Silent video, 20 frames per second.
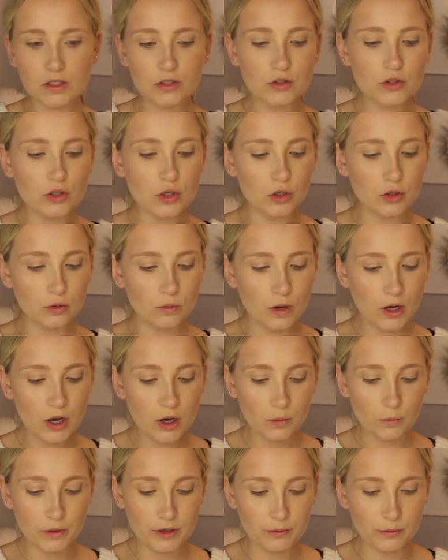So
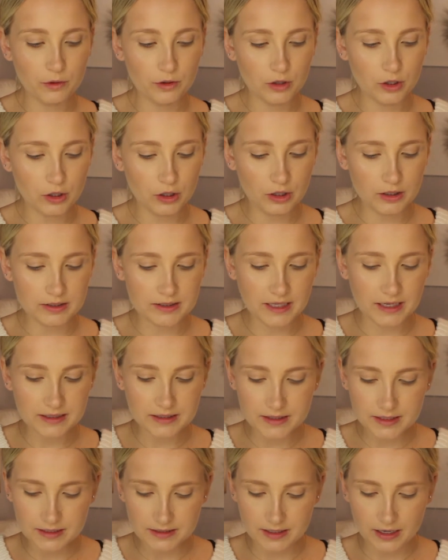we will
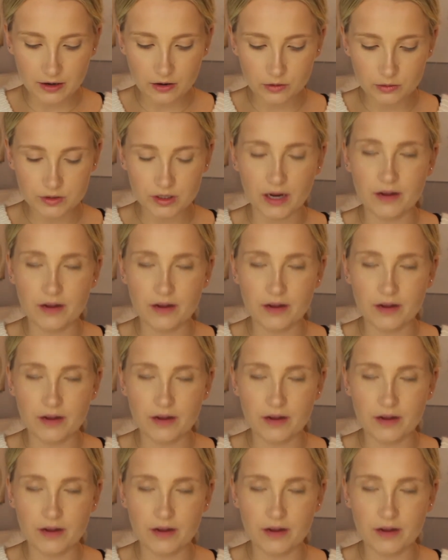test these out.